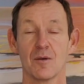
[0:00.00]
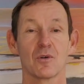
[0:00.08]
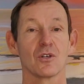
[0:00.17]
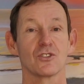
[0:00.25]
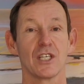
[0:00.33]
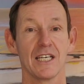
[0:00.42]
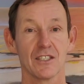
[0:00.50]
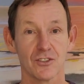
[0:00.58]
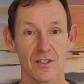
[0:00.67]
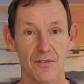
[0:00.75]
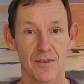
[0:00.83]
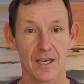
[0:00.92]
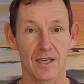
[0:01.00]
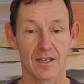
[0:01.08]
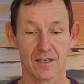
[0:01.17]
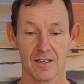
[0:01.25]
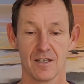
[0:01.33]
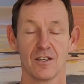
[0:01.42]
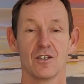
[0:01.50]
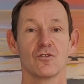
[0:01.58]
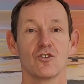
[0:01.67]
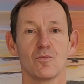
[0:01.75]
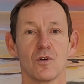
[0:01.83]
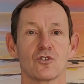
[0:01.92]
Because here's the thing. Tummo